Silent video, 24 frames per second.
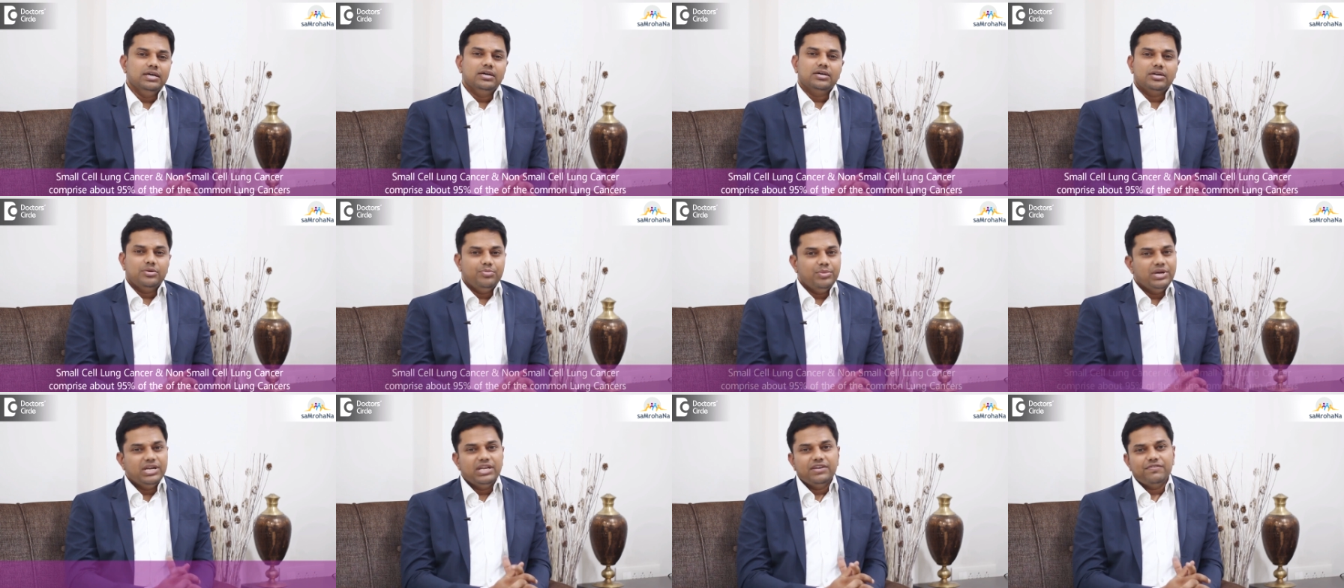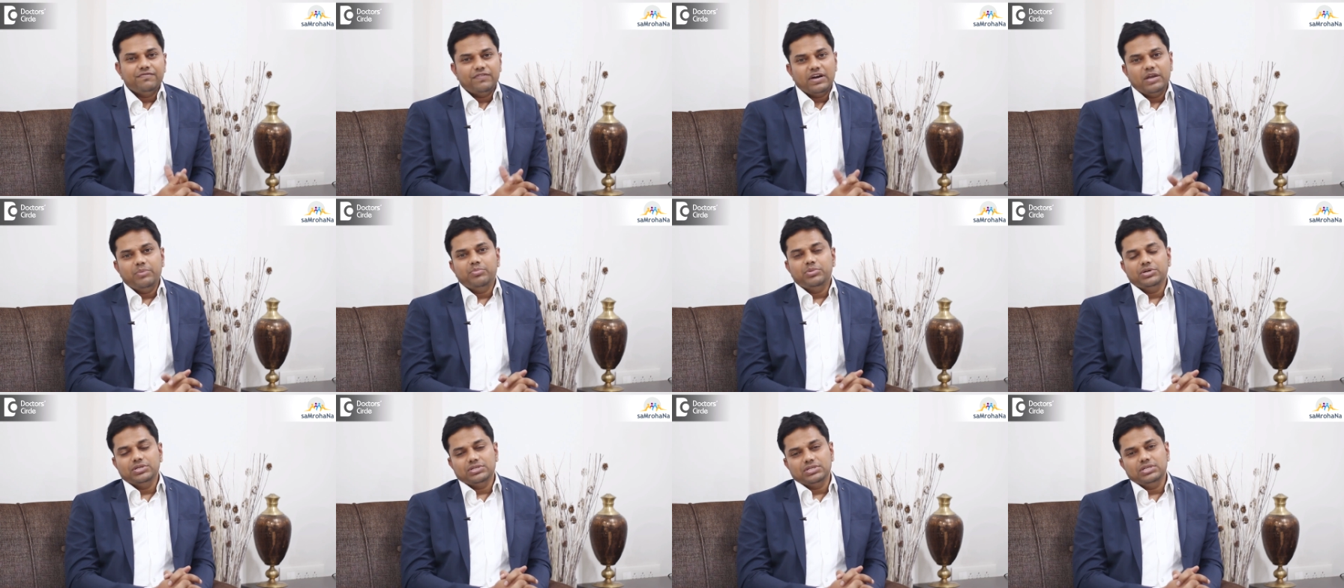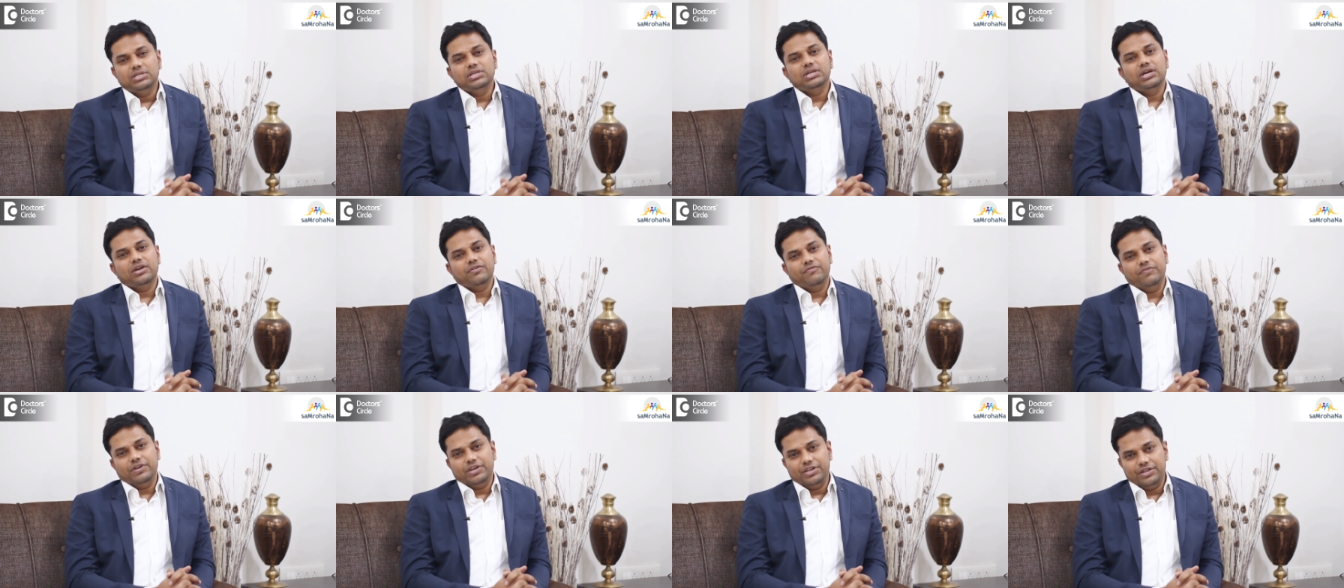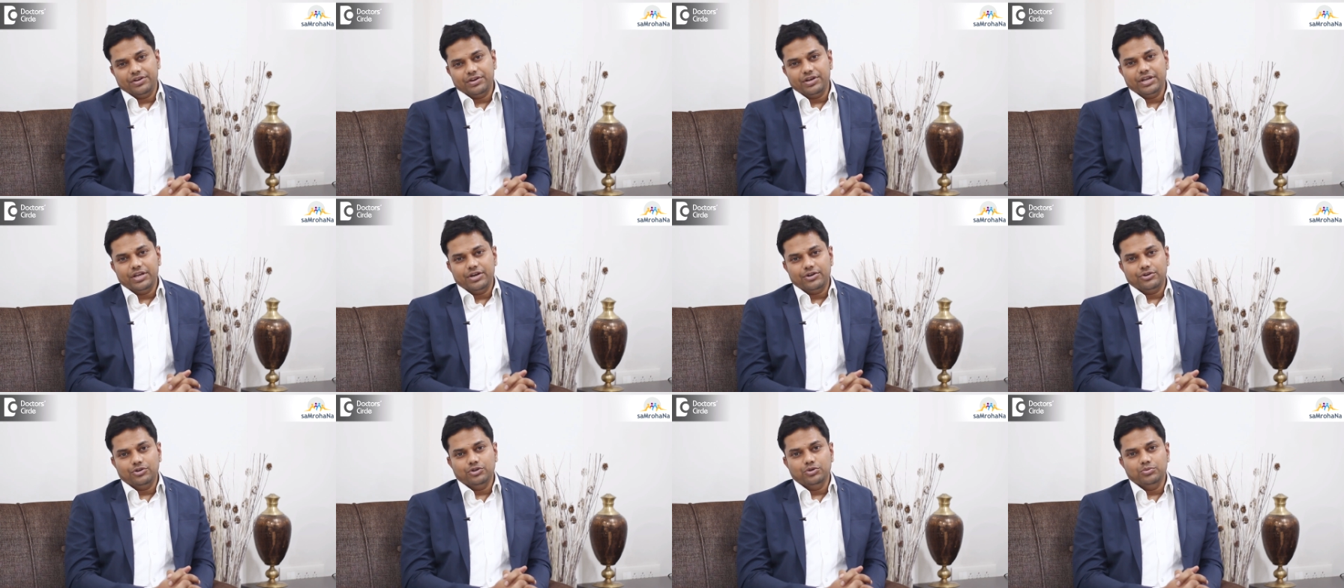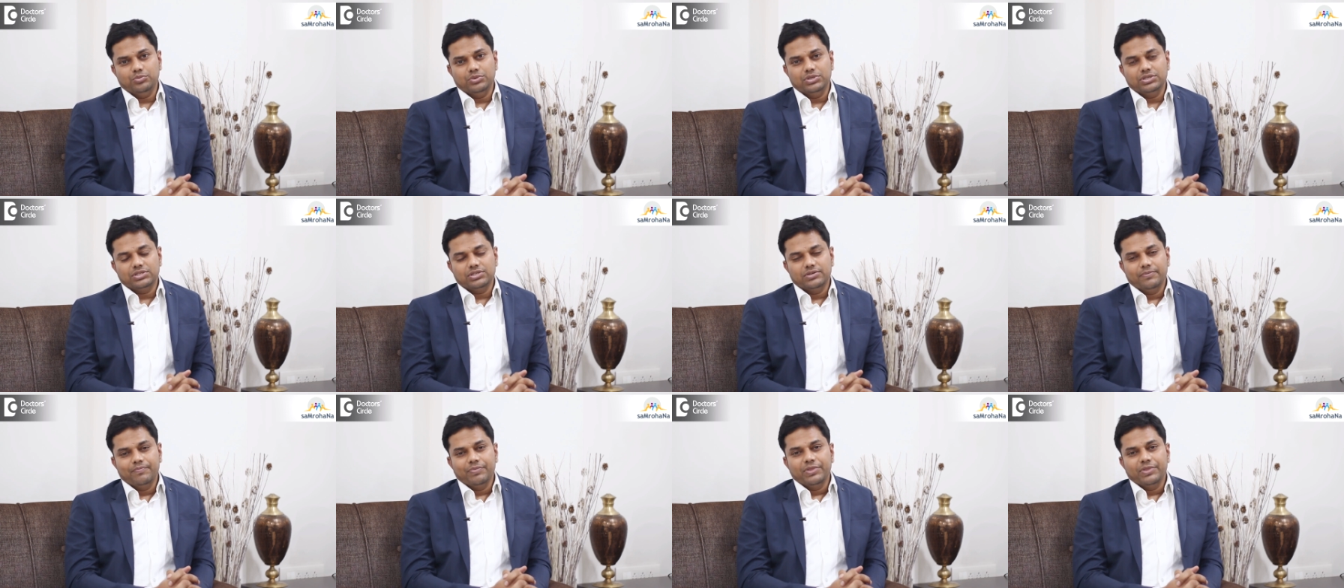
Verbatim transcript: Remaining 5% are very rare tumors.